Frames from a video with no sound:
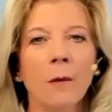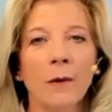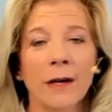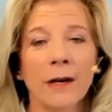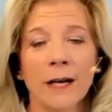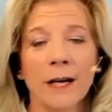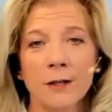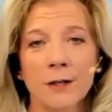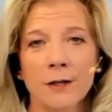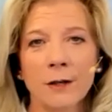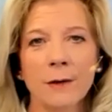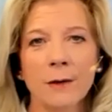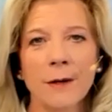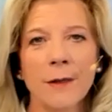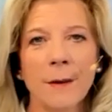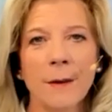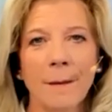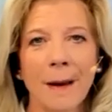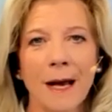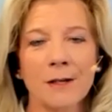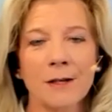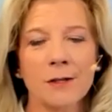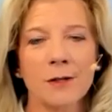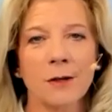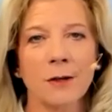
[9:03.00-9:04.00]
What I do in the
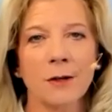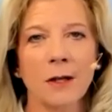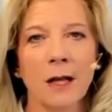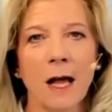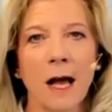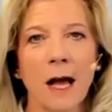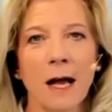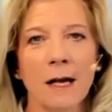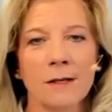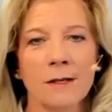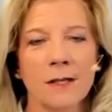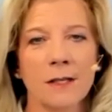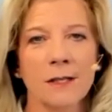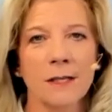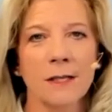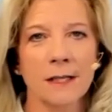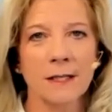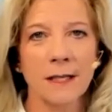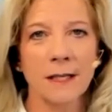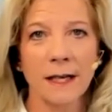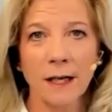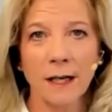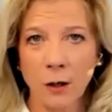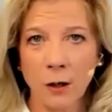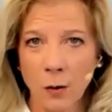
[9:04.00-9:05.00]
masterclass is I
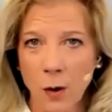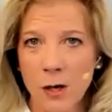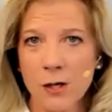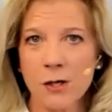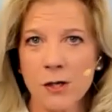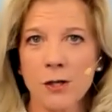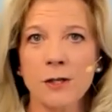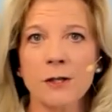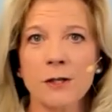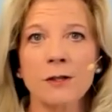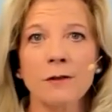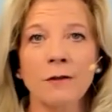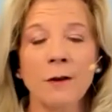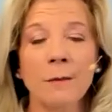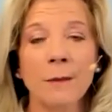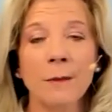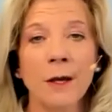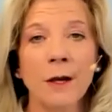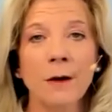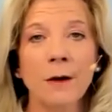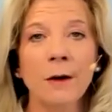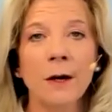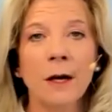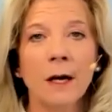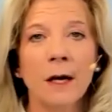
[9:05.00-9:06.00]
take questions from
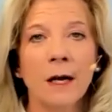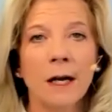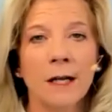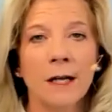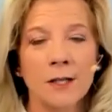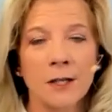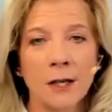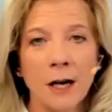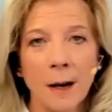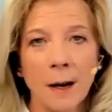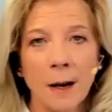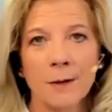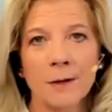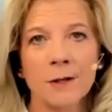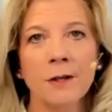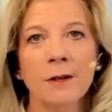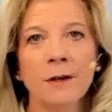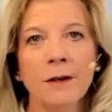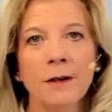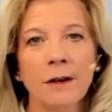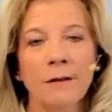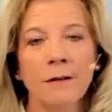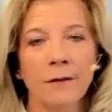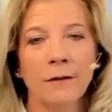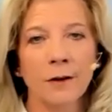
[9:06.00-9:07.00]
you. It's an
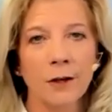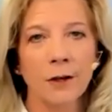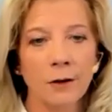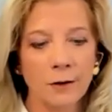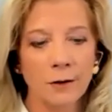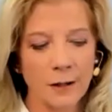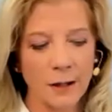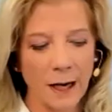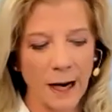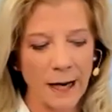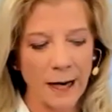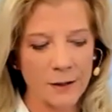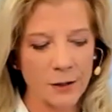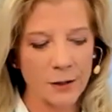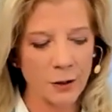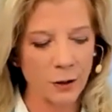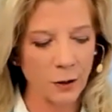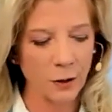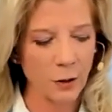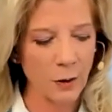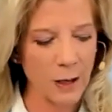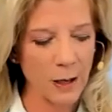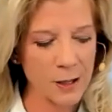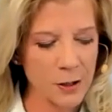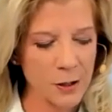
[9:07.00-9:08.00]
opportunity for you to ask your
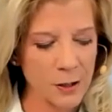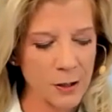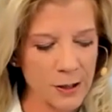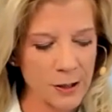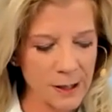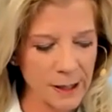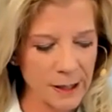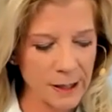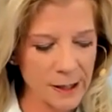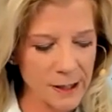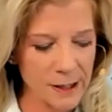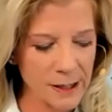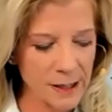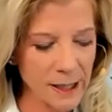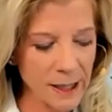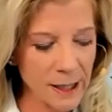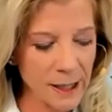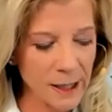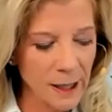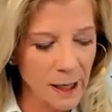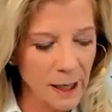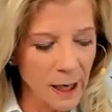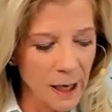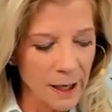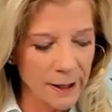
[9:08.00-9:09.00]
questions and
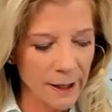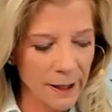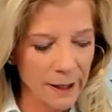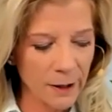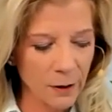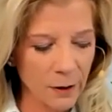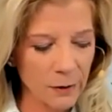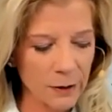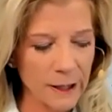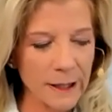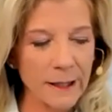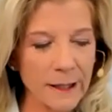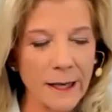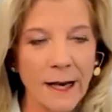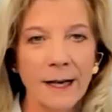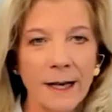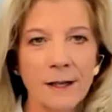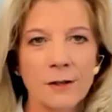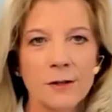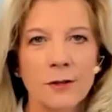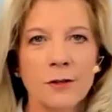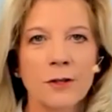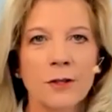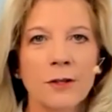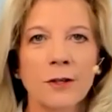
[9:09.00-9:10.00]
see not only the
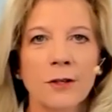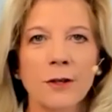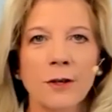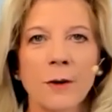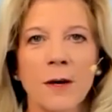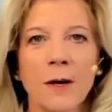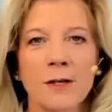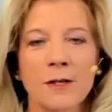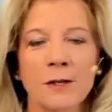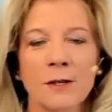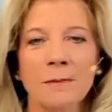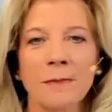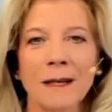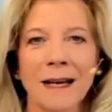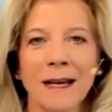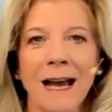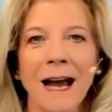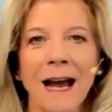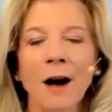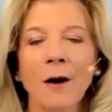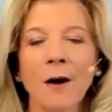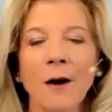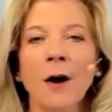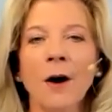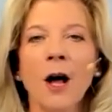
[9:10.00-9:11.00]
answer to your question, but
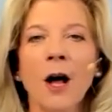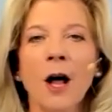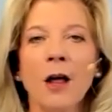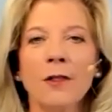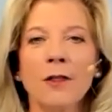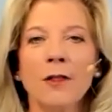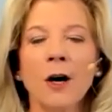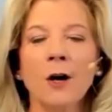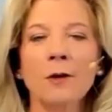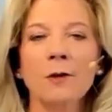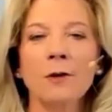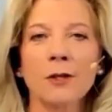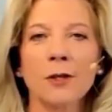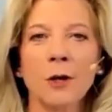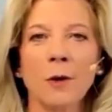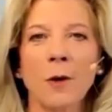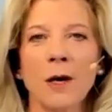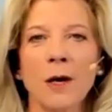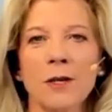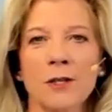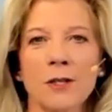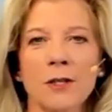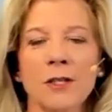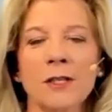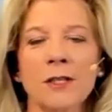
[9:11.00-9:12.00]
how those
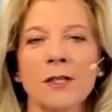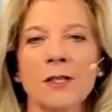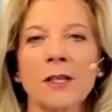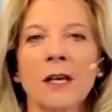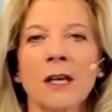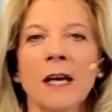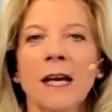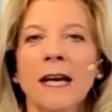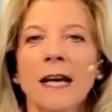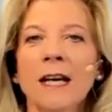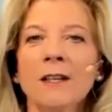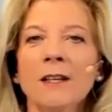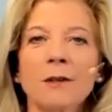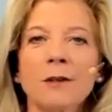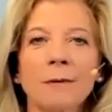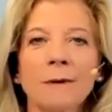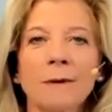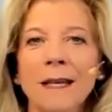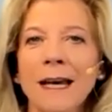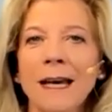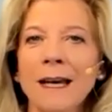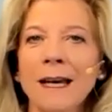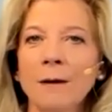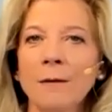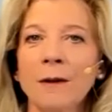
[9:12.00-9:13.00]
questions
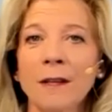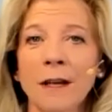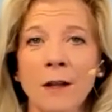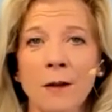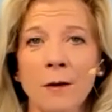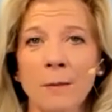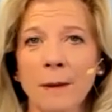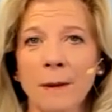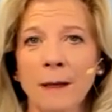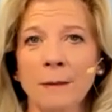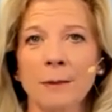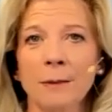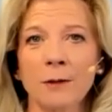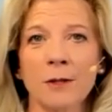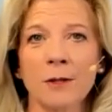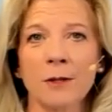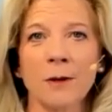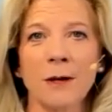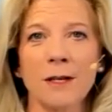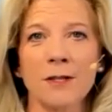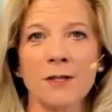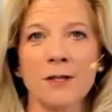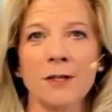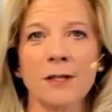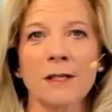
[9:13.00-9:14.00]
interrelate with other people's
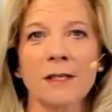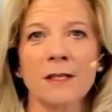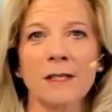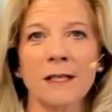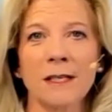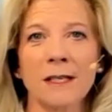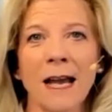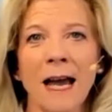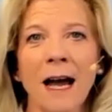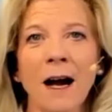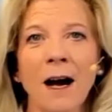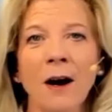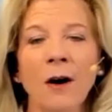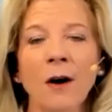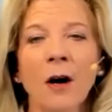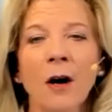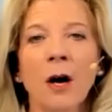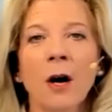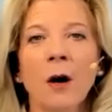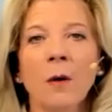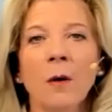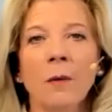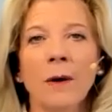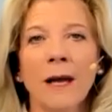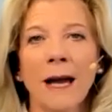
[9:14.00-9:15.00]
questions and how
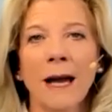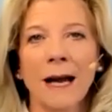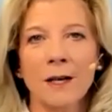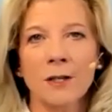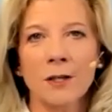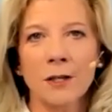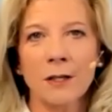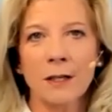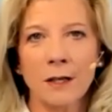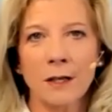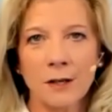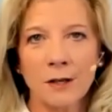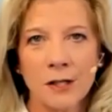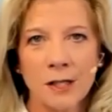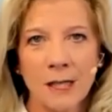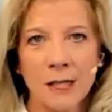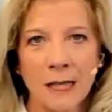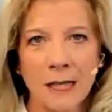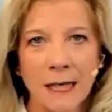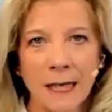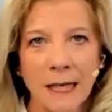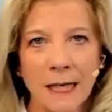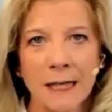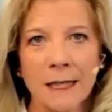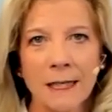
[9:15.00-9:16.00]
we actually are
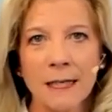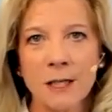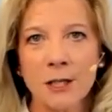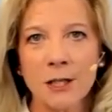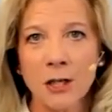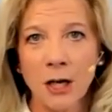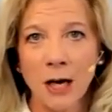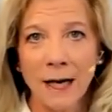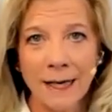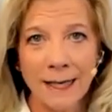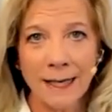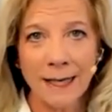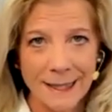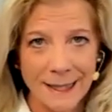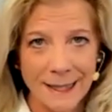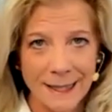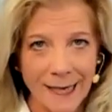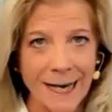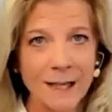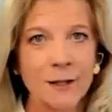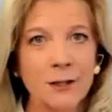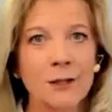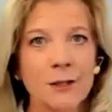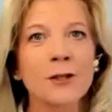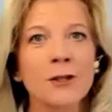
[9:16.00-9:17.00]
sitting in a giant
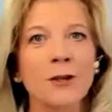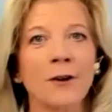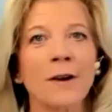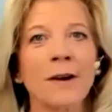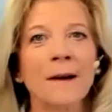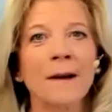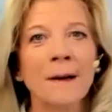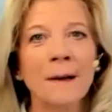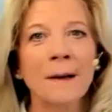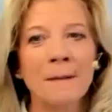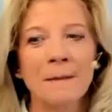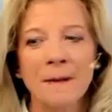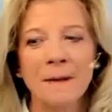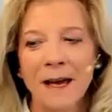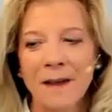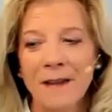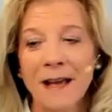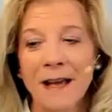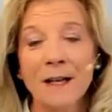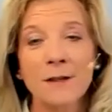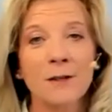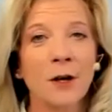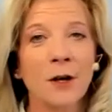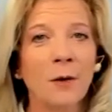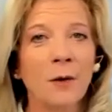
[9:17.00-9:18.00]
answer. And
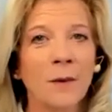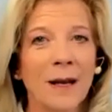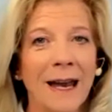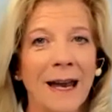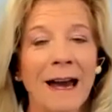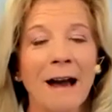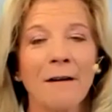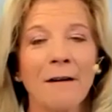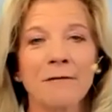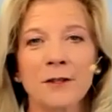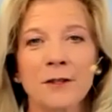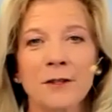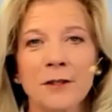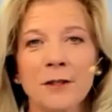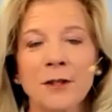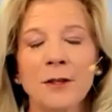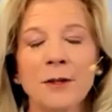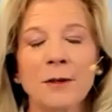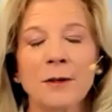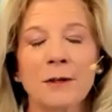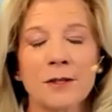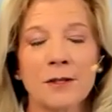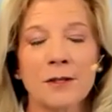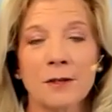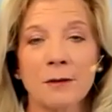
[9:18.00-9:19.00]
that's all we have to
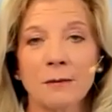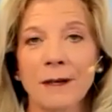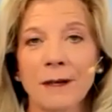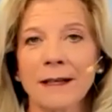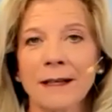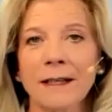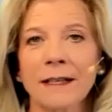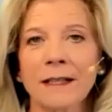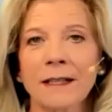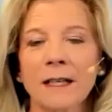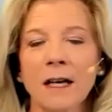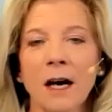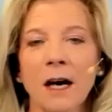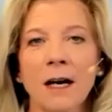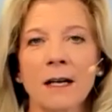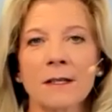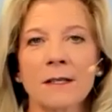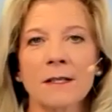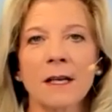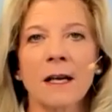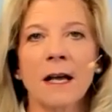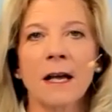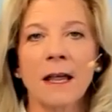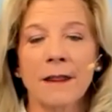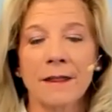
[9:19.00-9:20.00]
do is to
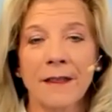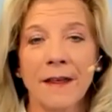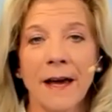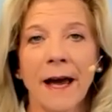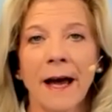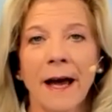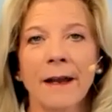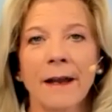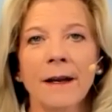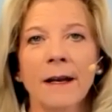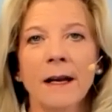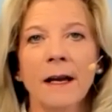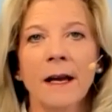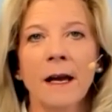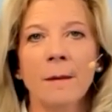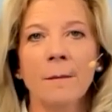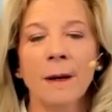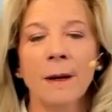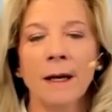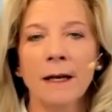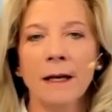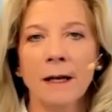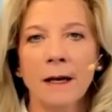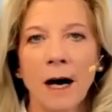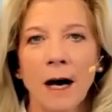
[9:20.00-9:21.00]
recognize that
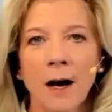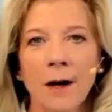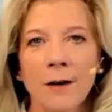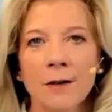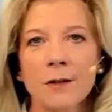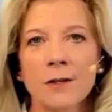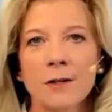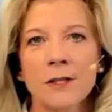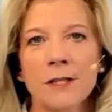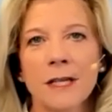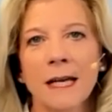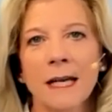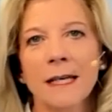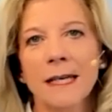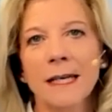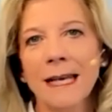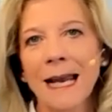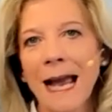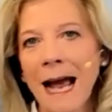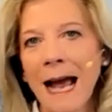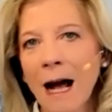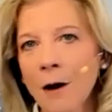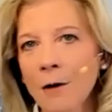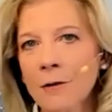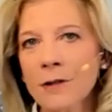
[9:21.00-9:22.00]
but understanding
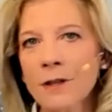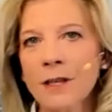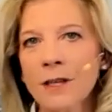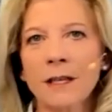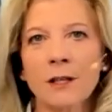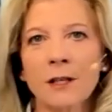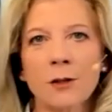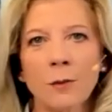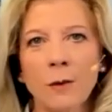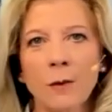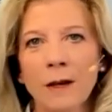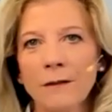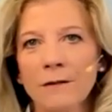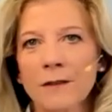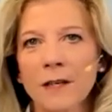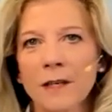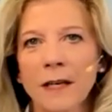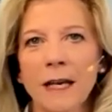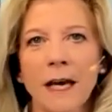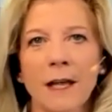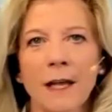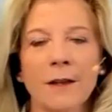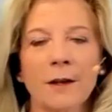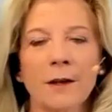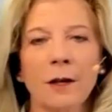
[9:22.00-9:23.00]
how things weave
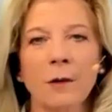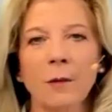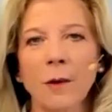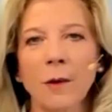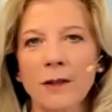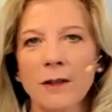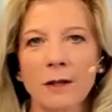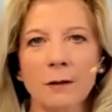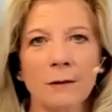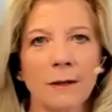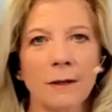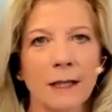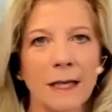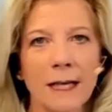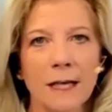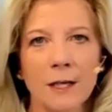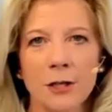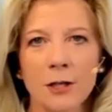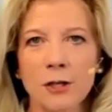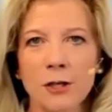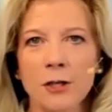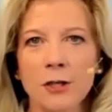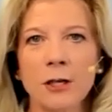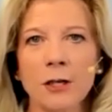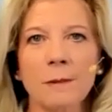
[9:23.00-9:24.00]
together and what the
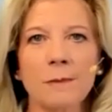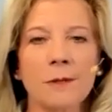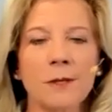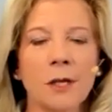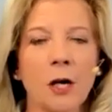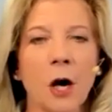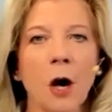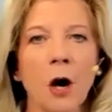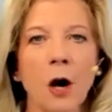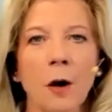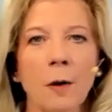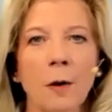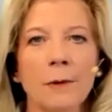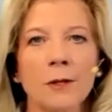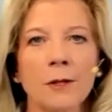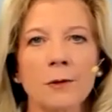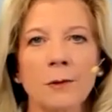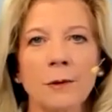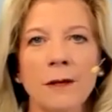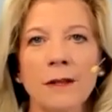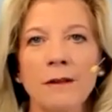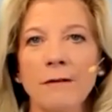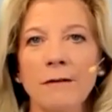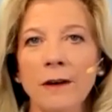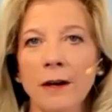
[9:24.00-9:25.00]
relationships are
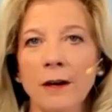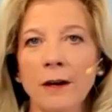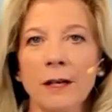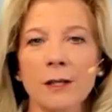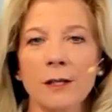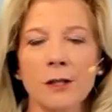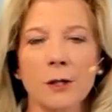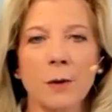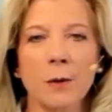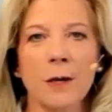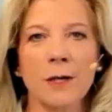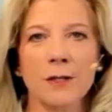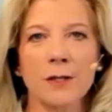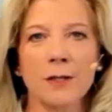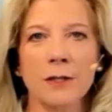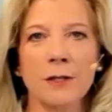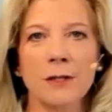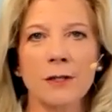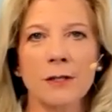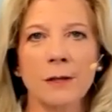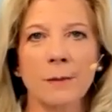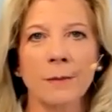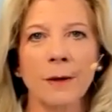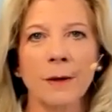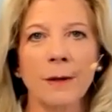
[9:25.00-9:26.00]
between the various
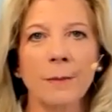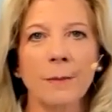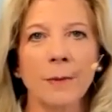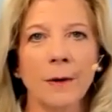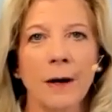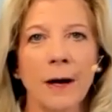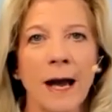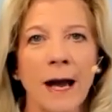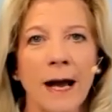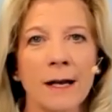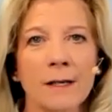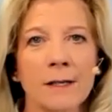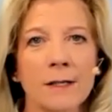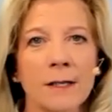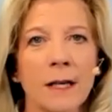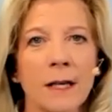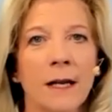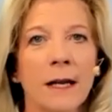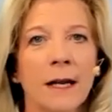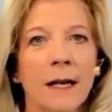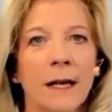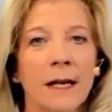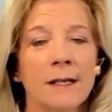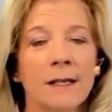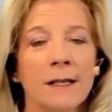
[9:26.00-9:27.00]
questions that people ask
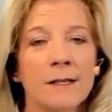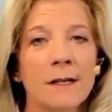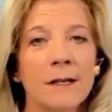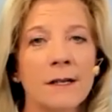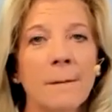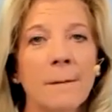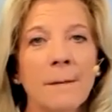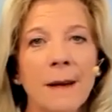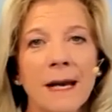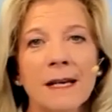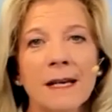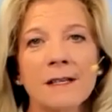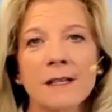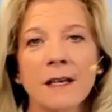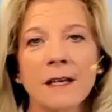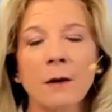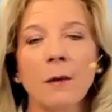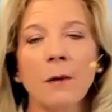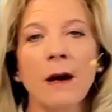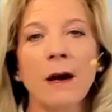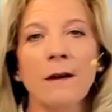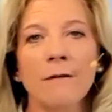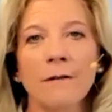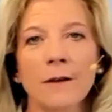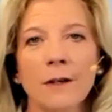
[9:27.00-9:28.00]
is an amazing
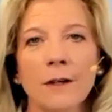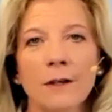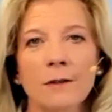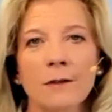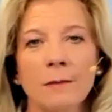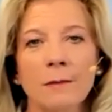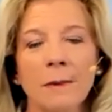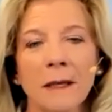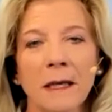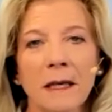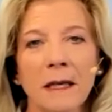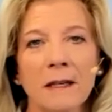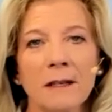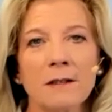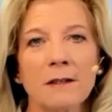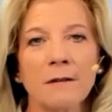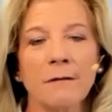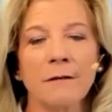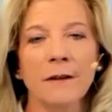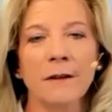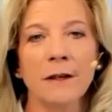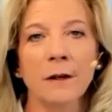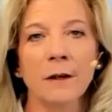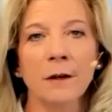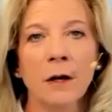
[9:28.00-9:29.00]
way for you to begin to
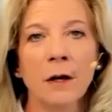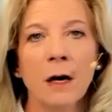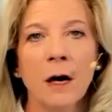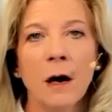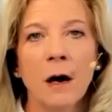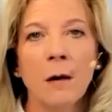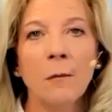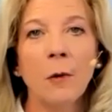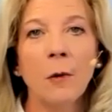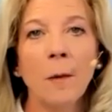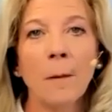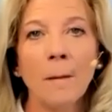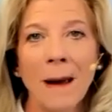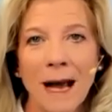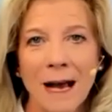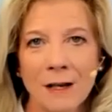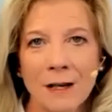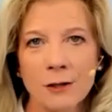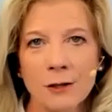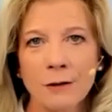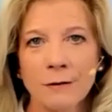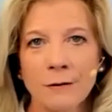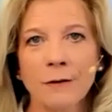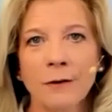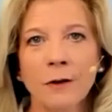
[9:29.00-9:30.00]
feel more
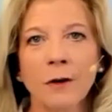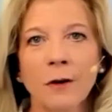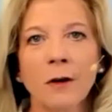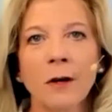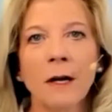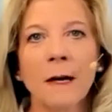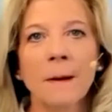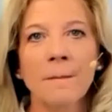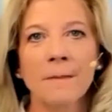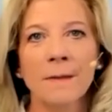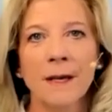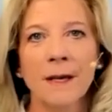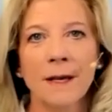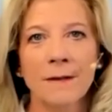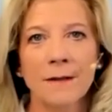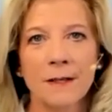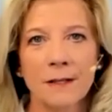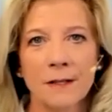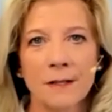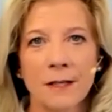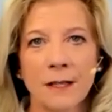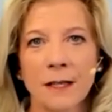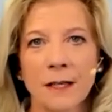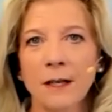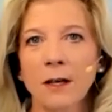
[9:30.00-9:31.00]
masterful in
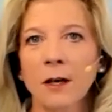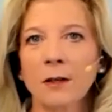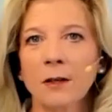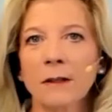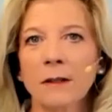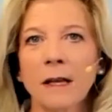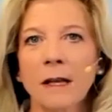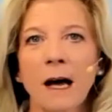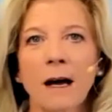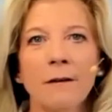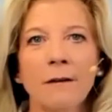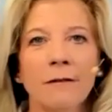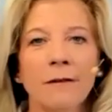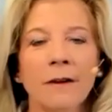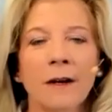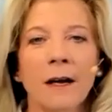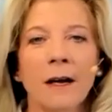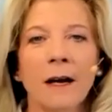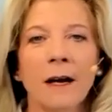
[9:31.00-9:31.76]
this thing called life